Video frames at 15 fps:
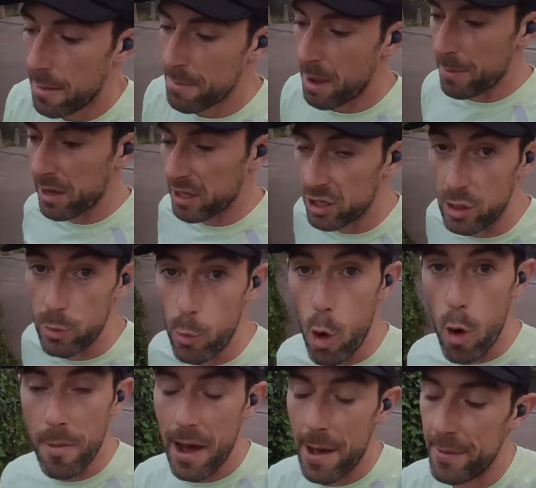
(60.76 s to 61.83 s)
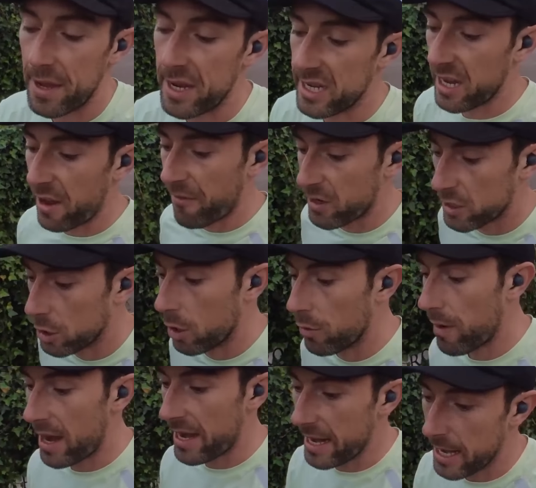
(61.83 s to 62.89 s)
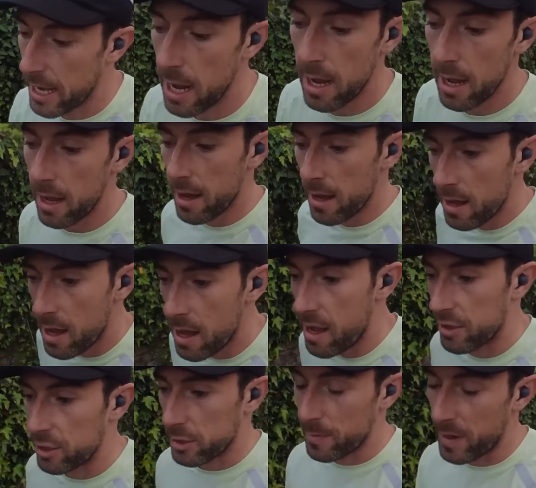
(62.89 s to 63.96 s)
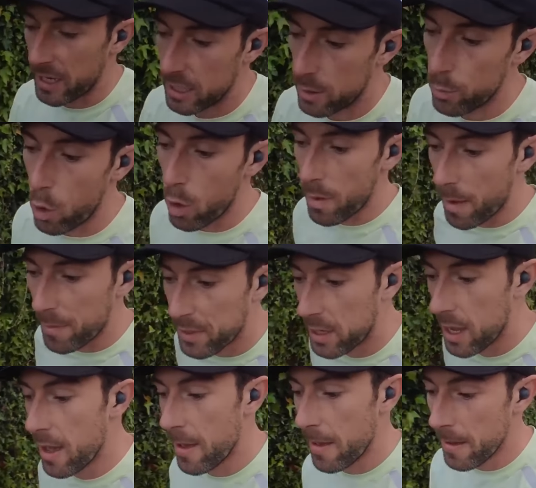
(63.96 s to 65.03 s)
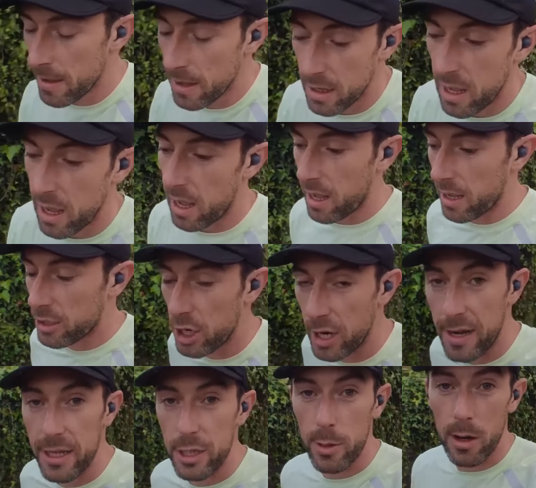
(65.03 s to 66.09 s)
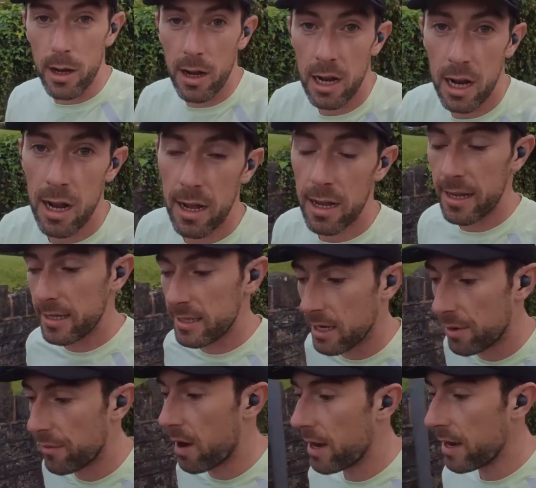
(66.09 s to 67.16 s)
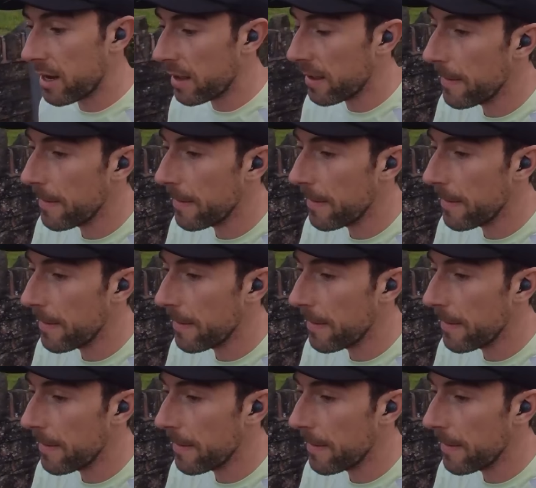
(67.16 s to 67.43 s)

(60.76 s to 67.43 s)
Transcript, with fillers: Maybe I'll do the warm up and if it's not ready, I'll just make the warm up uh, turn into a easier run.